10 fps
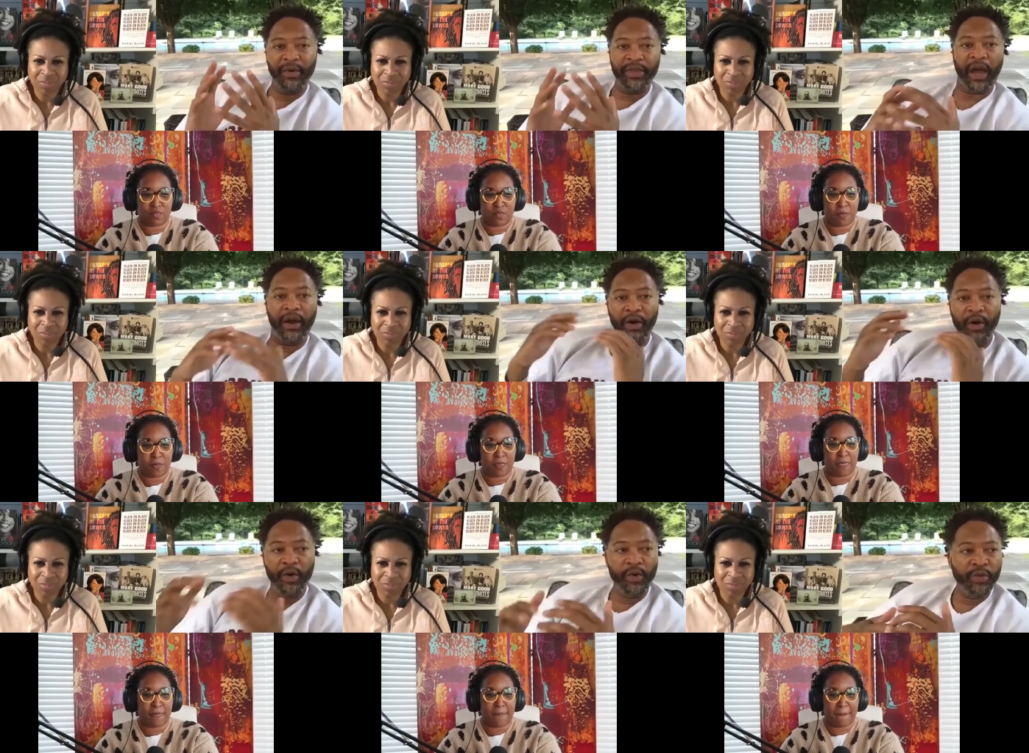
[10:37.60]
Speaker 1: with our
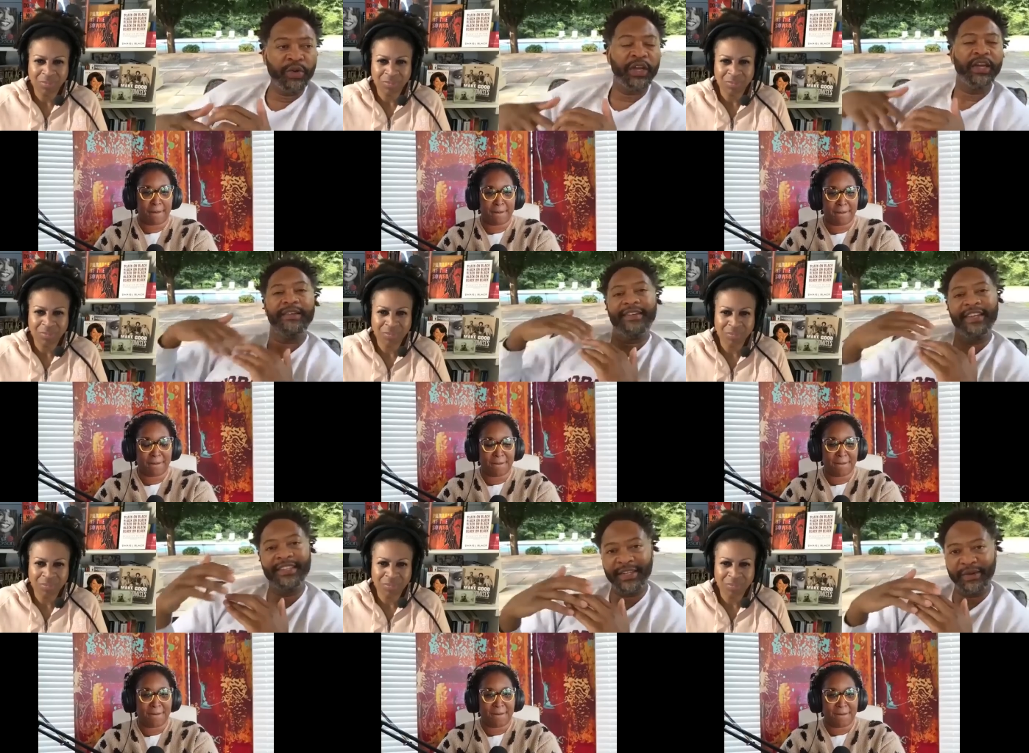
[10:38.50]
own
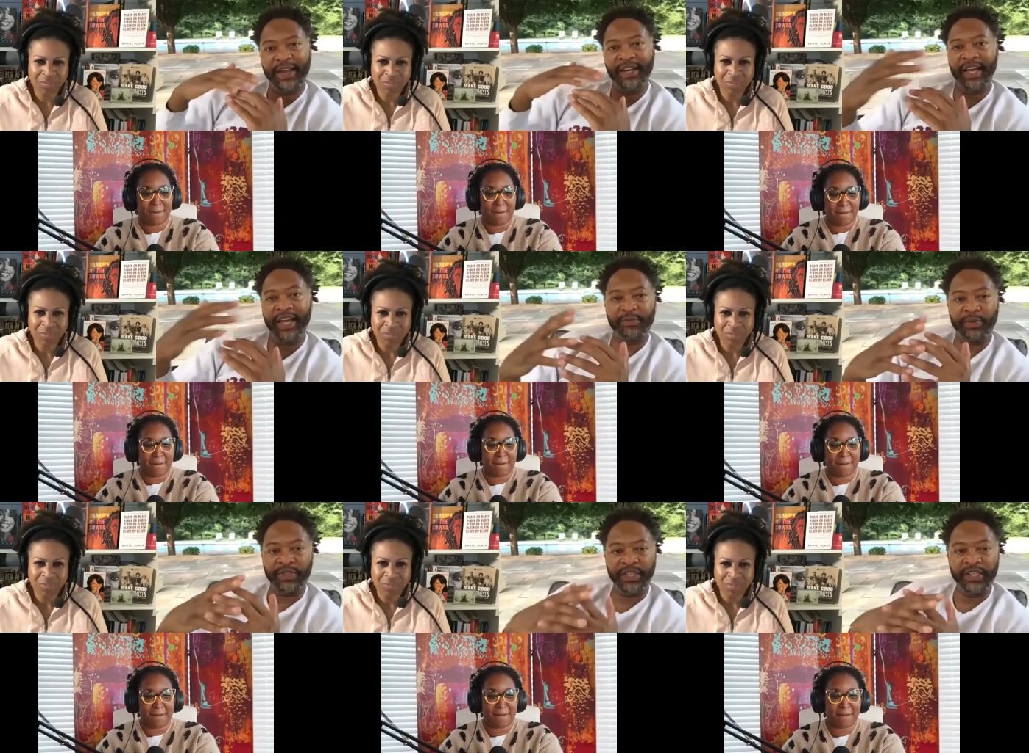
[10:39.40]
integrated
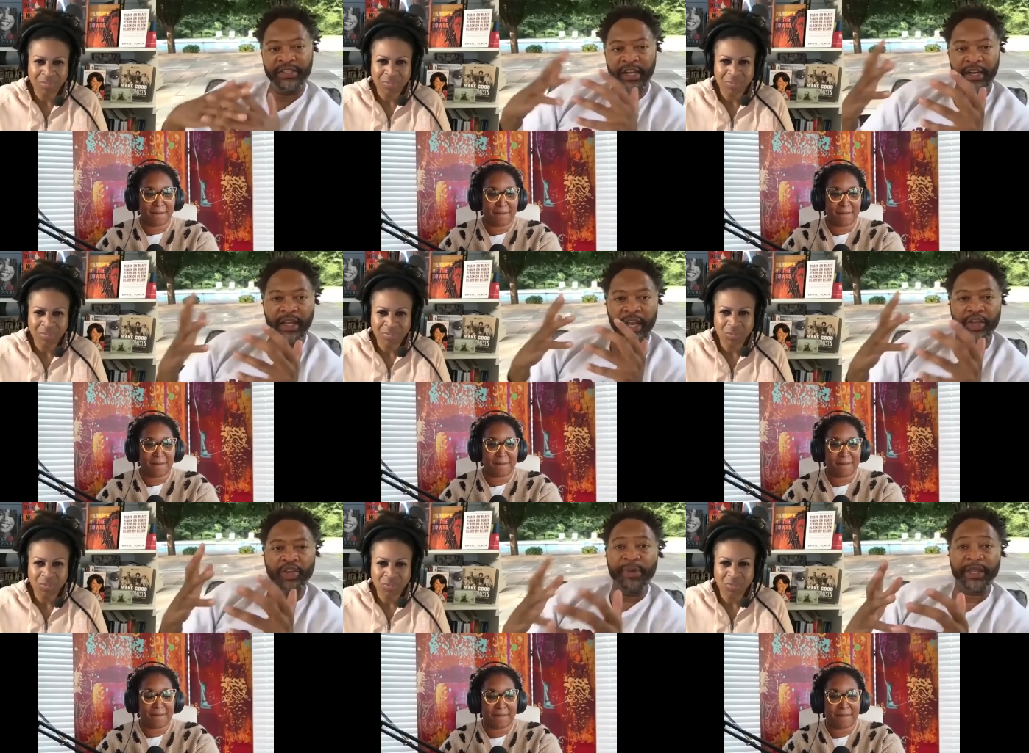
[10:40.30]
expertise and,
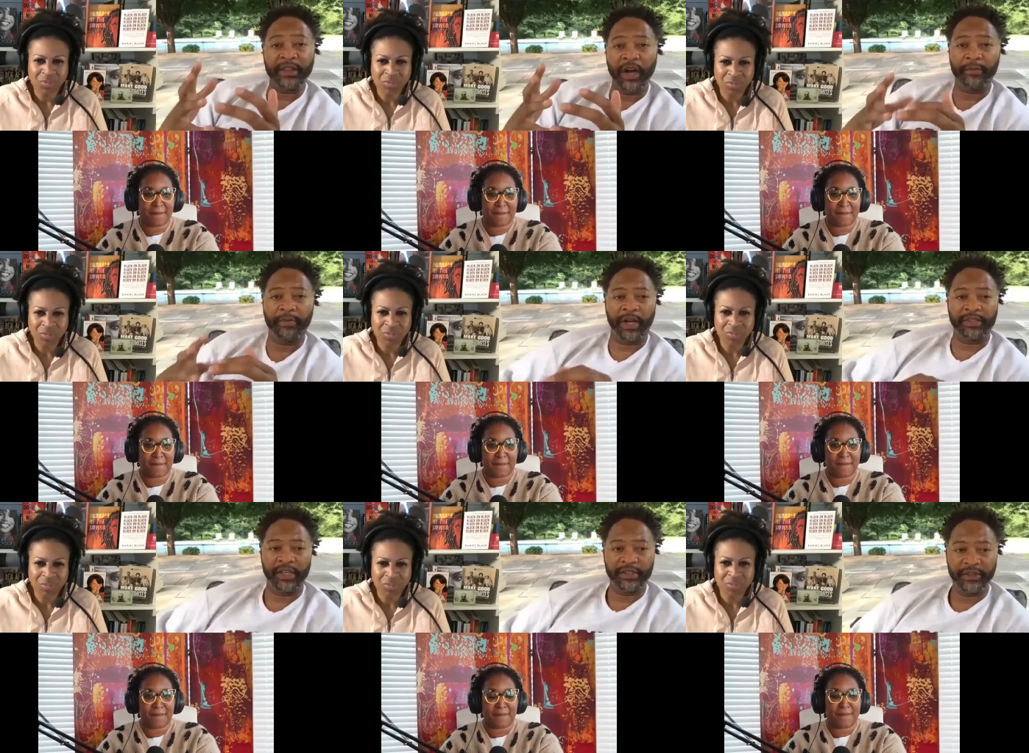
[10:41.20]
and human thought
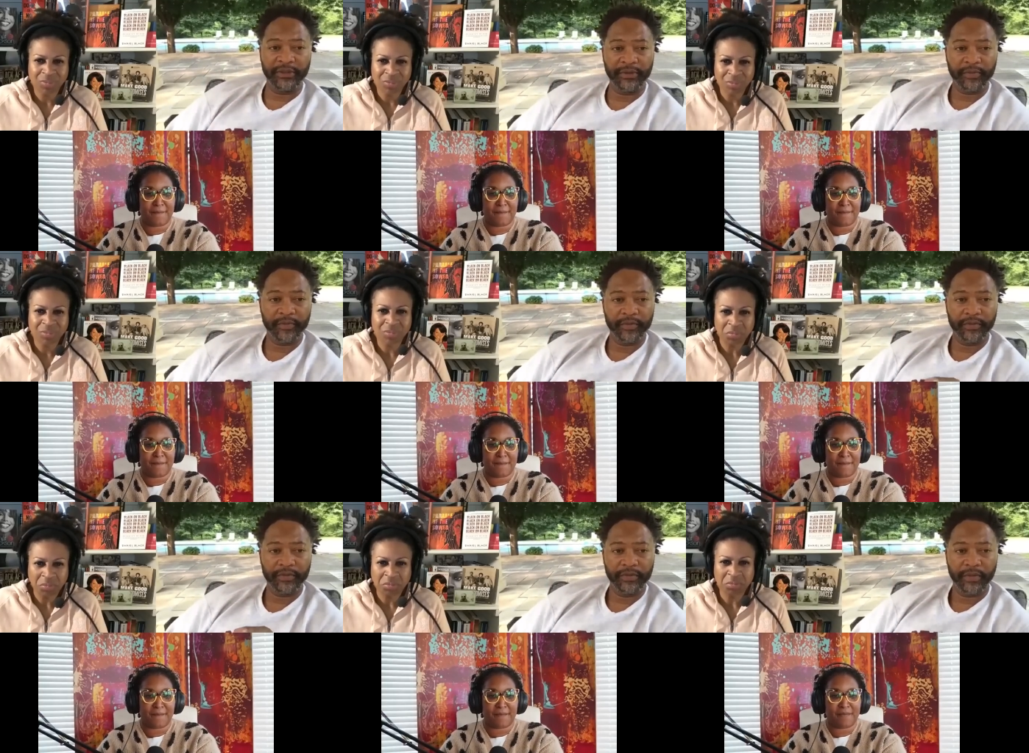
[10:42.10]
processes
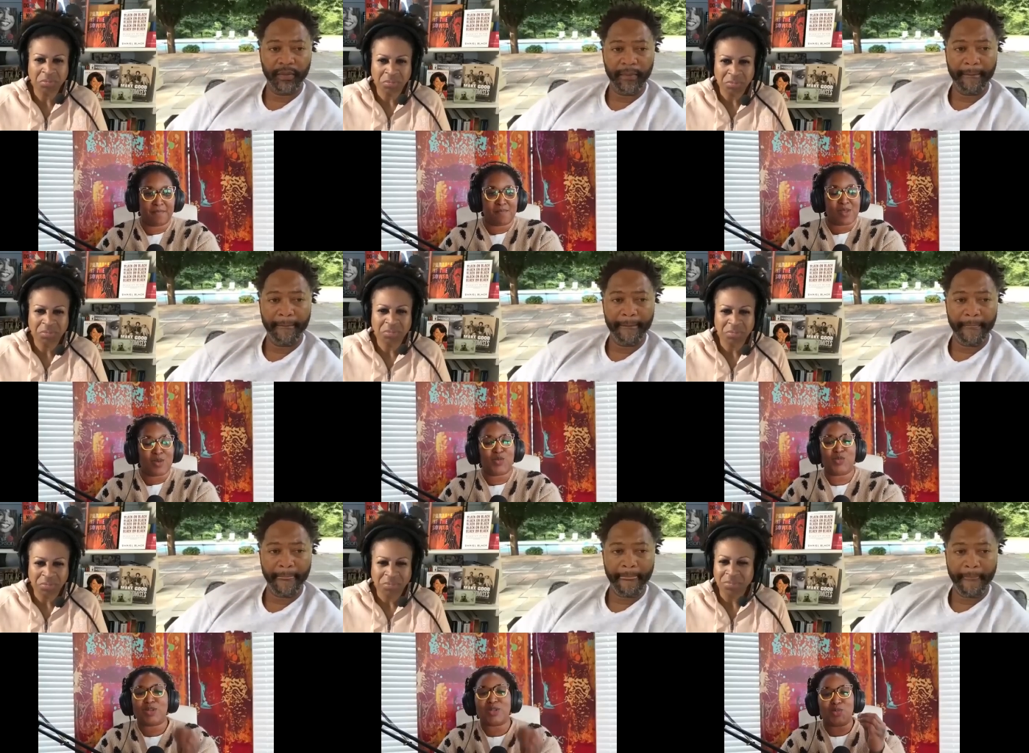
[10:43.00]

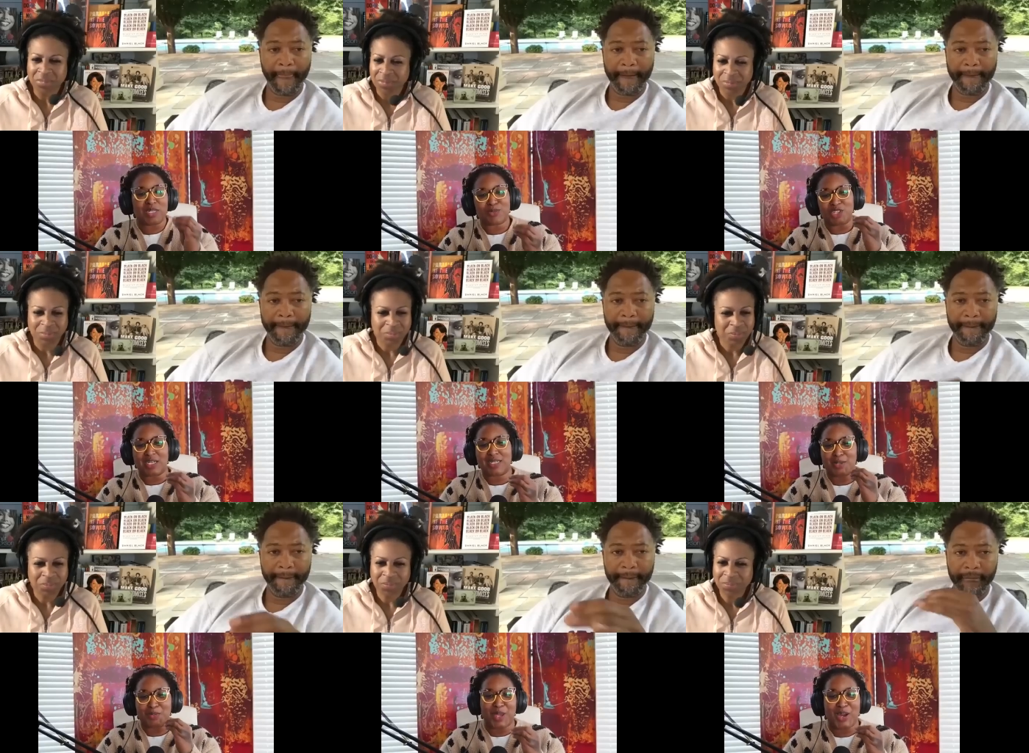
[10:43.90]
Speaker 2: what, what I'm trying to
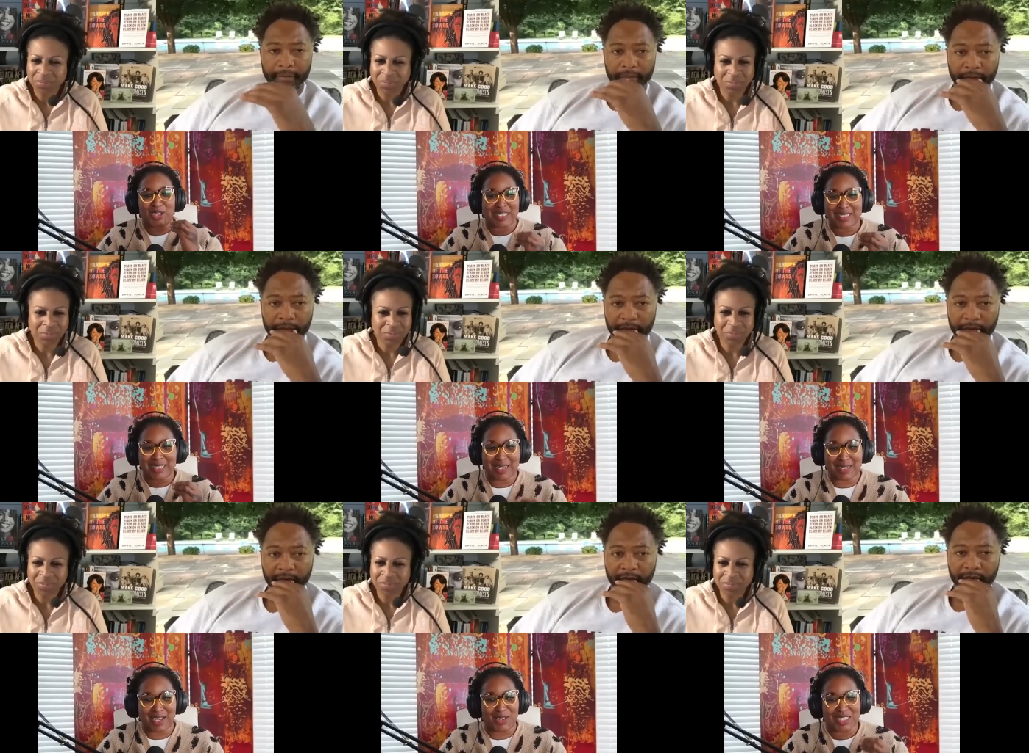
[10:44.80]
help y'all
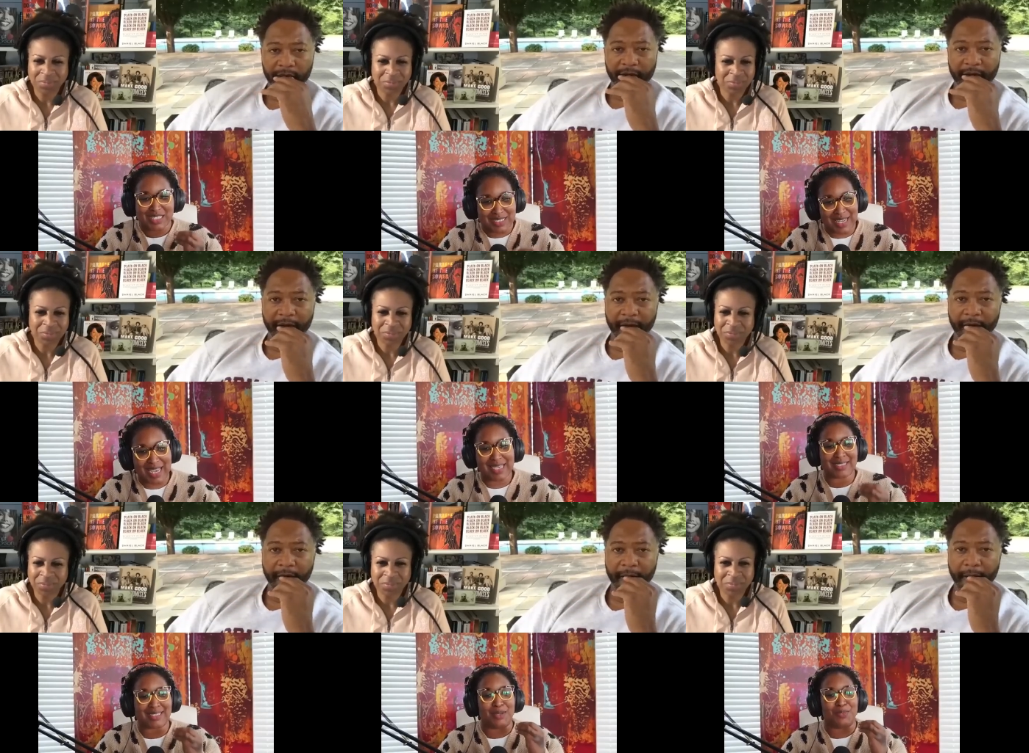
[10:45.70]
understand though is
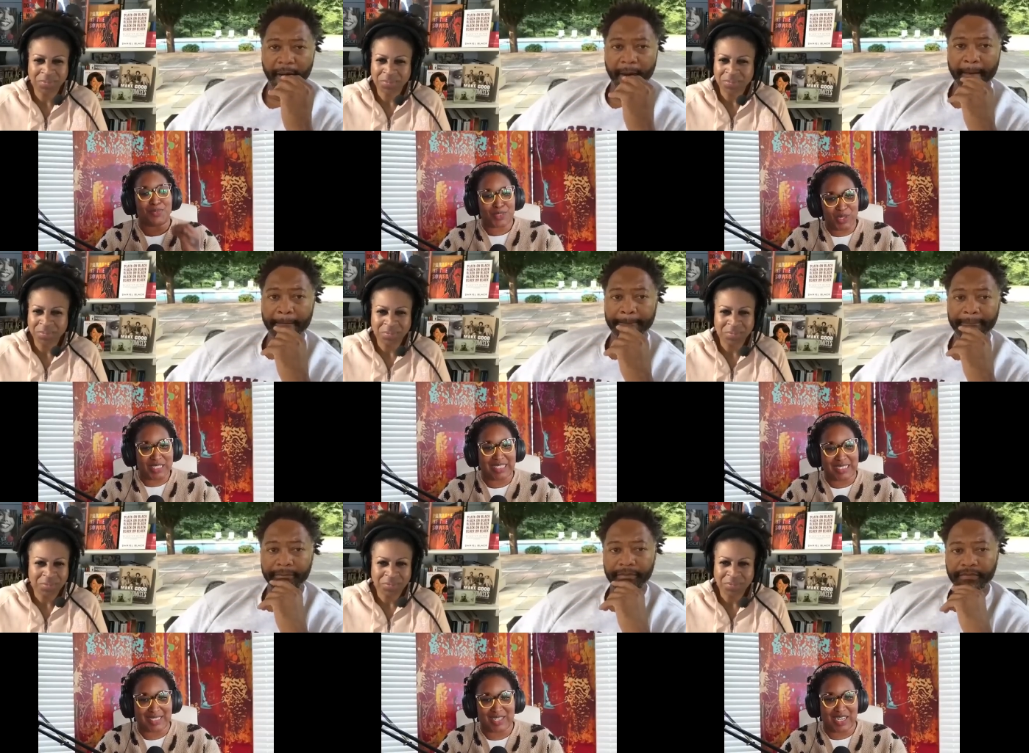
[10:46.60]
today's
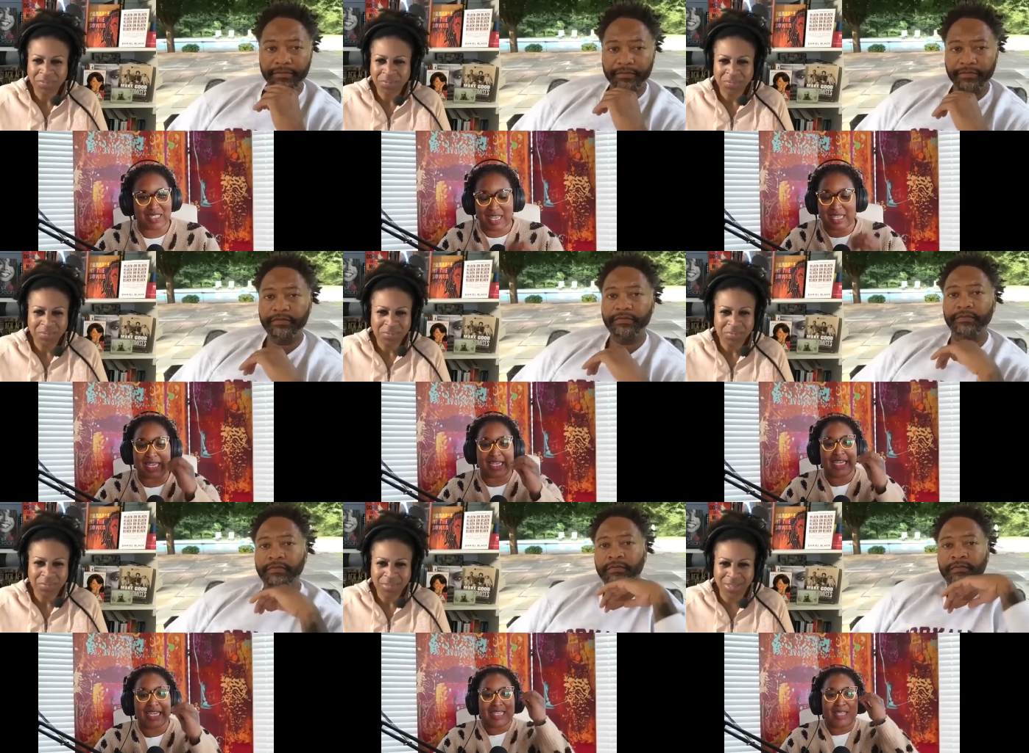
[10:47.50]
employees are they
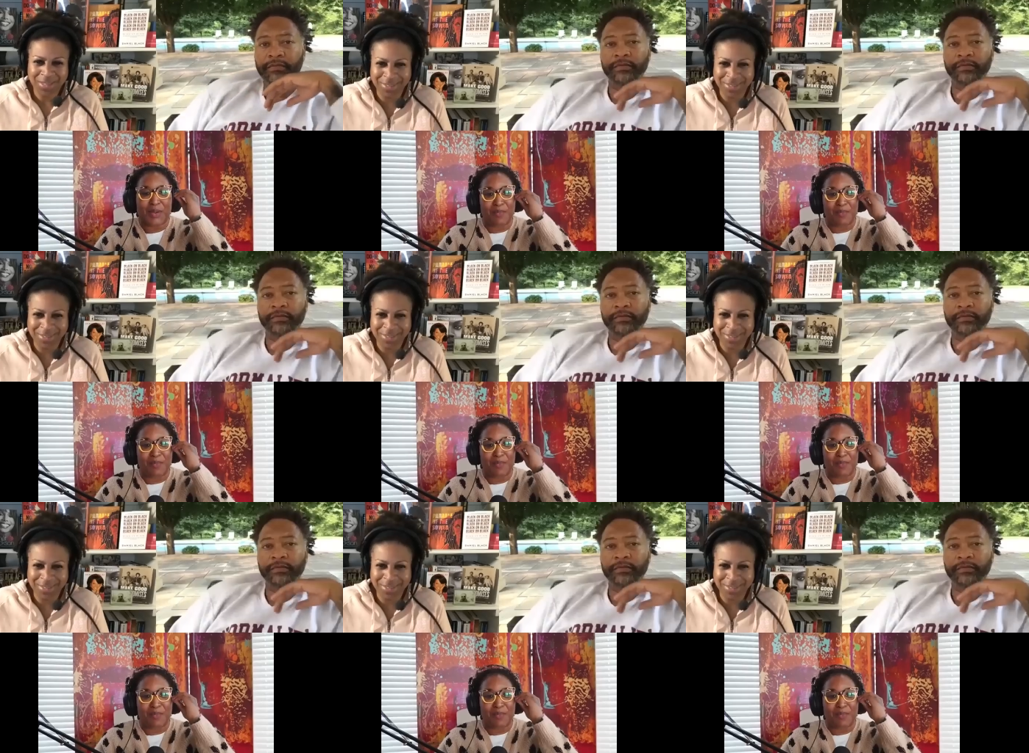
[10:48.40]
like the